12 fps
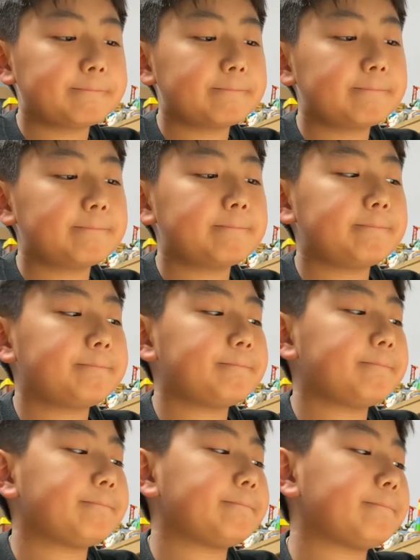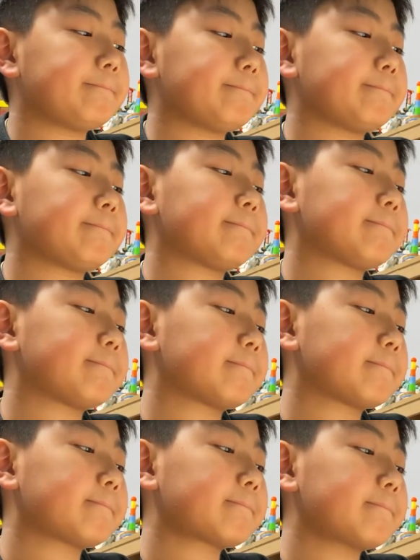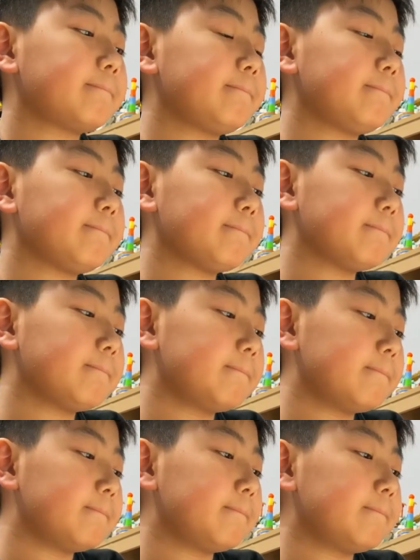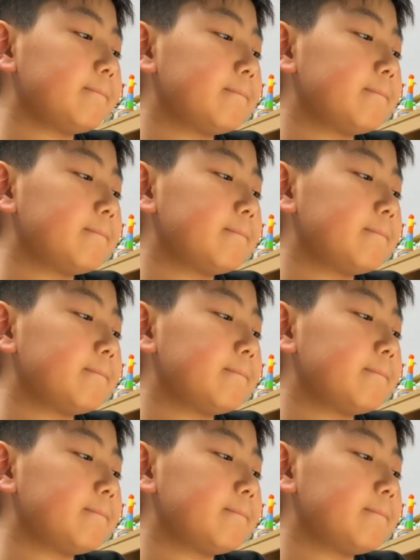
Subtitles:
What did it mean for black passengers?